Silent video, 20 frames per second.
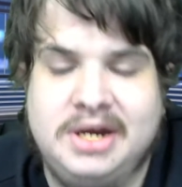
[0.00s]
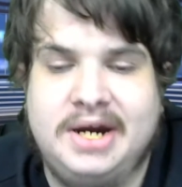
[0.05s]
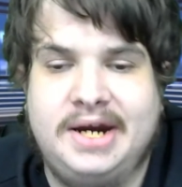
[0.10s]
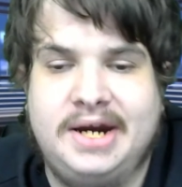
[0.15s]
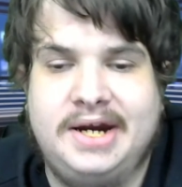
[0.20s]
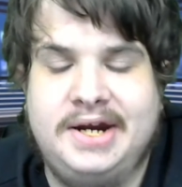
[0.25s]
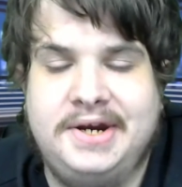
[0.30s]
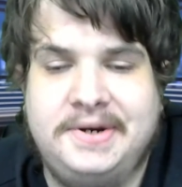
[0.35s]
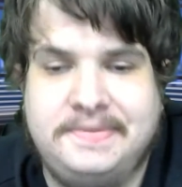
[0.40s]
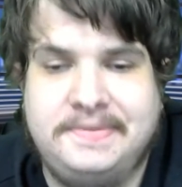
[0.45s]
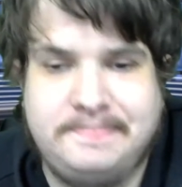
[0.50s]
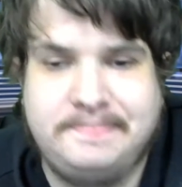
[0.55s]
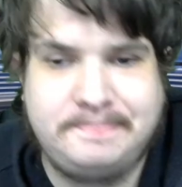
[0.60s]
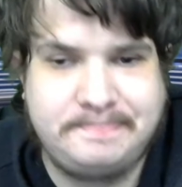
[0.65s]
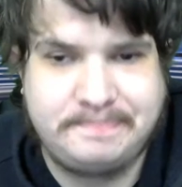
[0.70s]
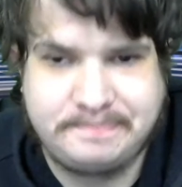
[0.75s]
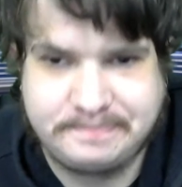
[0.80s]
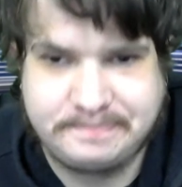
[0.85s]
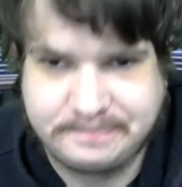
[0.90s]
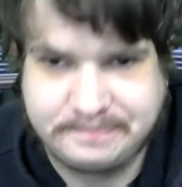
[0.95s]
Um,
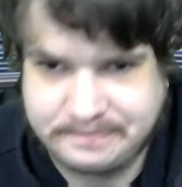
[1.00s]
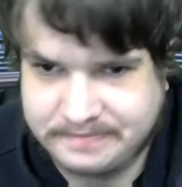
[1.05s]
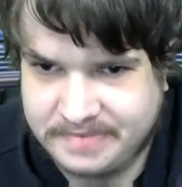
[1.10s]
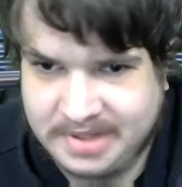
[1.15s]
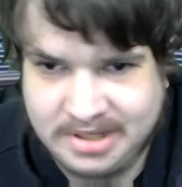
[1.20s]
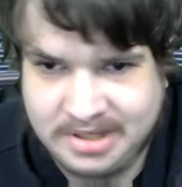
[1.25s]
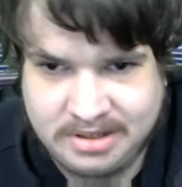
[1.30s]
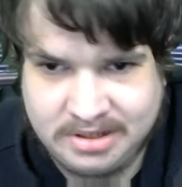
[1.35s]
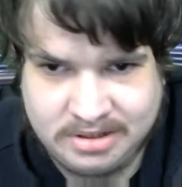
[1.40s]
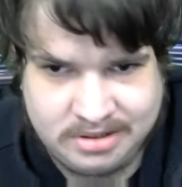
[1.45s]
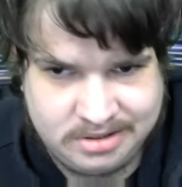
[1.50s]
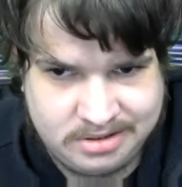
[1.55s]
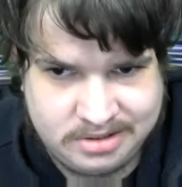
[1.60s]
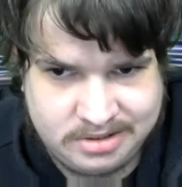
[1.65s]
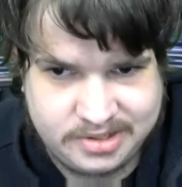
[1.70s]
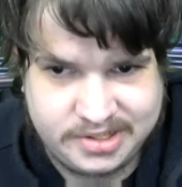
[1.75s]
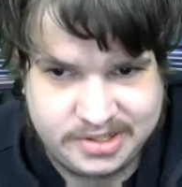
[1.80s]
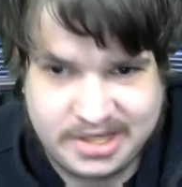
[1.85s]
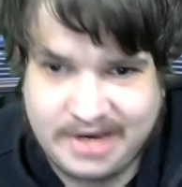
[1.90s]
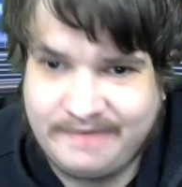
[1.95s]

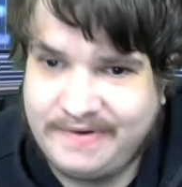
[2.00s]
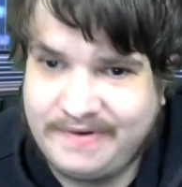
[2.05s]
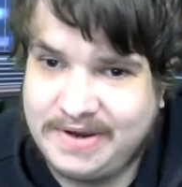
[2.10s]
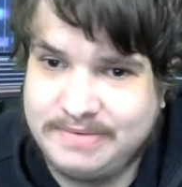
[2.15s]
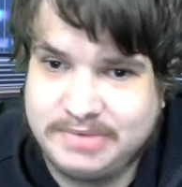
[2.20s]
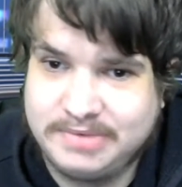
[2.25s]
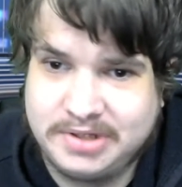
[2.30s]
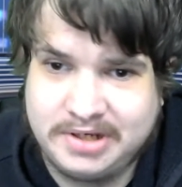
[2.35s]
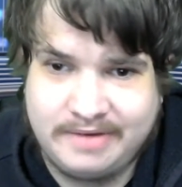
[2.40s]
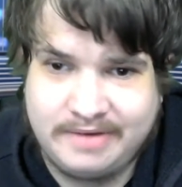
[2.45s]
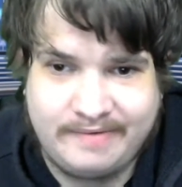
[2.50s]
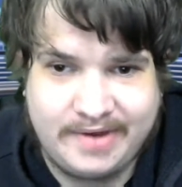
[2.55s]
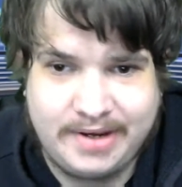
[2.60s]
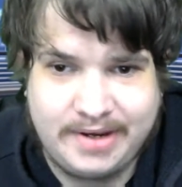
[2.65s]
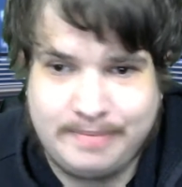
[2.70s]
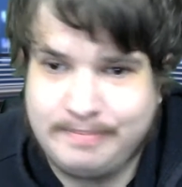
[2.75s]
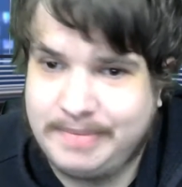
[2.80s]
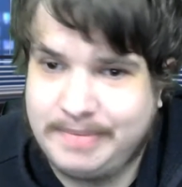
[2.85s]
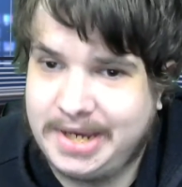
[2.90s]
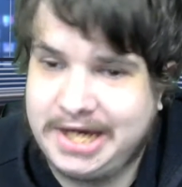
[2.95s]
Southampton have had a
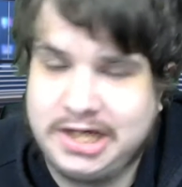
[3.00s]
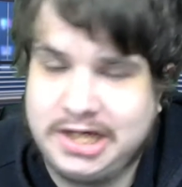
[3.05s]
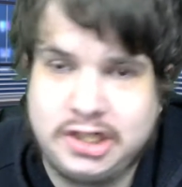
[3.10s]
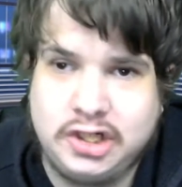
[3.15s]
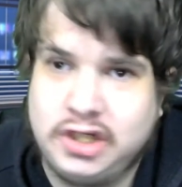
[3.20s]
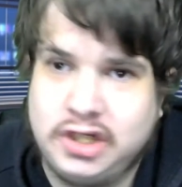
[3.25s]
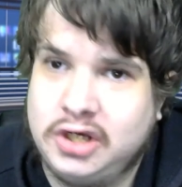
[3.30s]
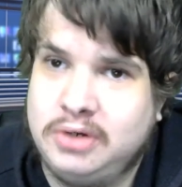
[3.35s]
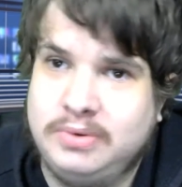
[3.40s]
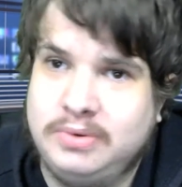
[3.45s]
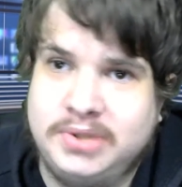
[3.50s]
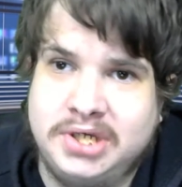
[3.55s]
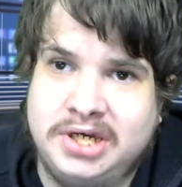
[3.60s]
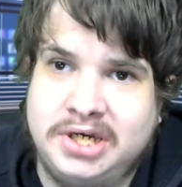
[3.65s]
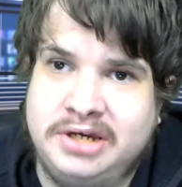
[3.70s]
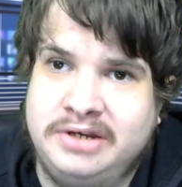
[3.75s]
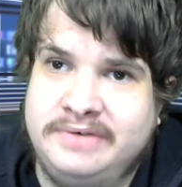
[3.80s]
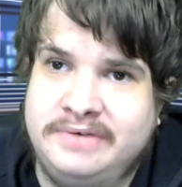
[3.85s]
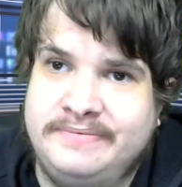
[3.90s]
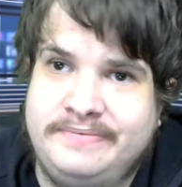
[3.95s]
major
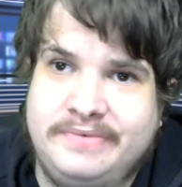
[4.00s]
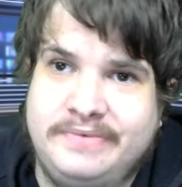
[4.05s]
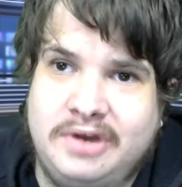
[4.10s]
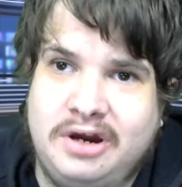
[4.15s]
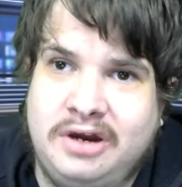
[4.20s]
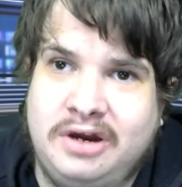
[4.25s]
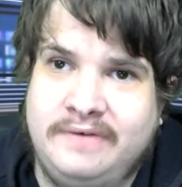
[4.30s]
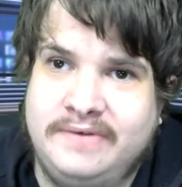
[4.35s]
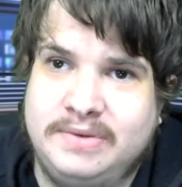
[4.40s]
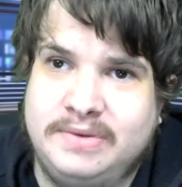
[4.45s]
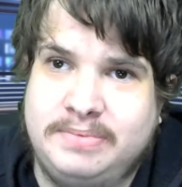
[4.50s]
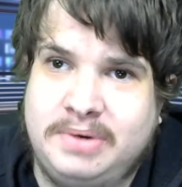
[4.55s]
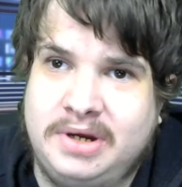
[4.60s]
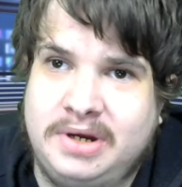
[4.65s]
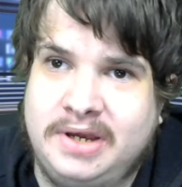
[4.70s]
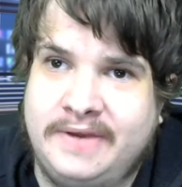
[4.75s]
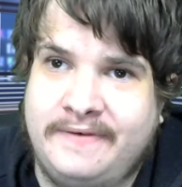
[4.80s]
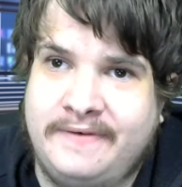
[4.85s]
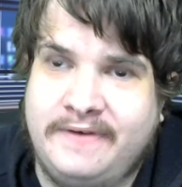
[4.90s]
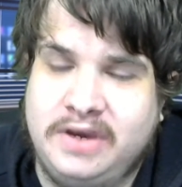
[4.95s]
U-turn over the
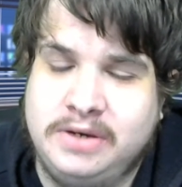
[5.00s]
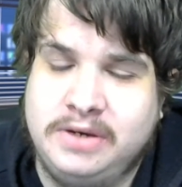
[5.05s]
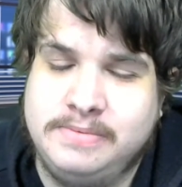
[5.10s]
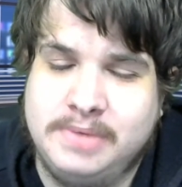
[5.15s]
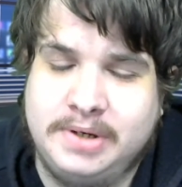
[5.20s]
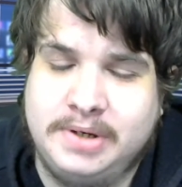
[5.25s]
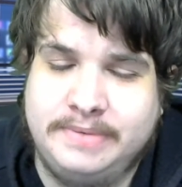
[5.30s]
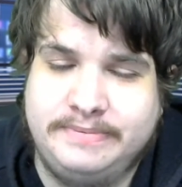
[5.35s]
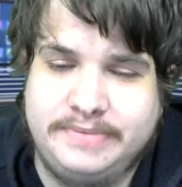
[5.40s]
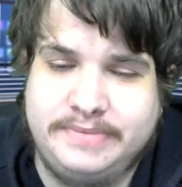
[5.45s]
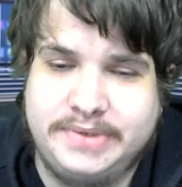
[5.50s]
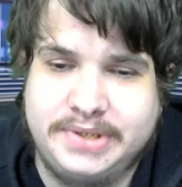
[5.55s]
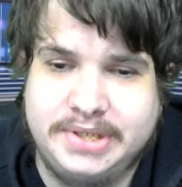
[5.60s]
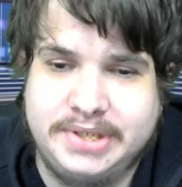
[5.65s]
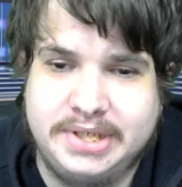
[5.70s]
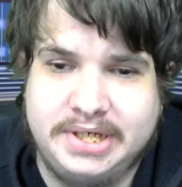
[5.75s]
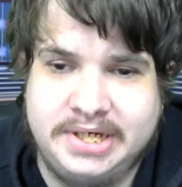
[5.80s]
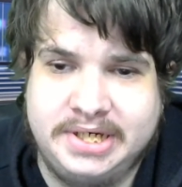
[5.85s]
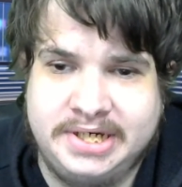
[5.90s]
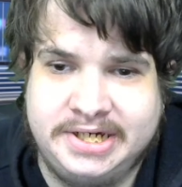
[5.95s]
past few months.
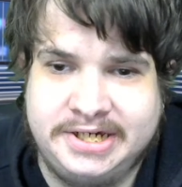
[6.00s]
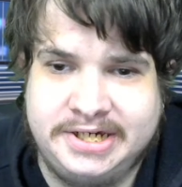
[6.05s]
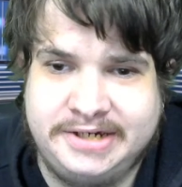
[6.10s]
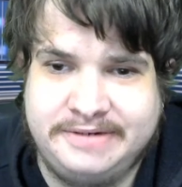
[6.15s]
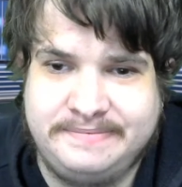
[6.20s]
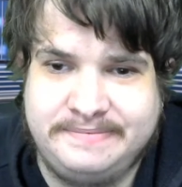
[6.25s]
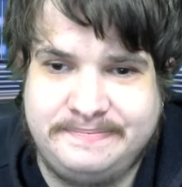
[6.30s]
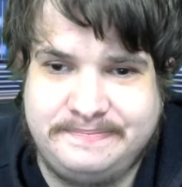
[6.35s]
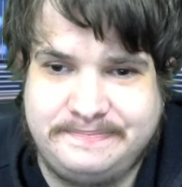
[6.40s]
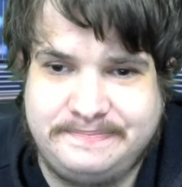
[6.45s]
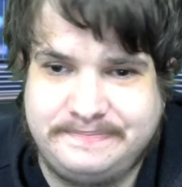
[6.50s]
Um,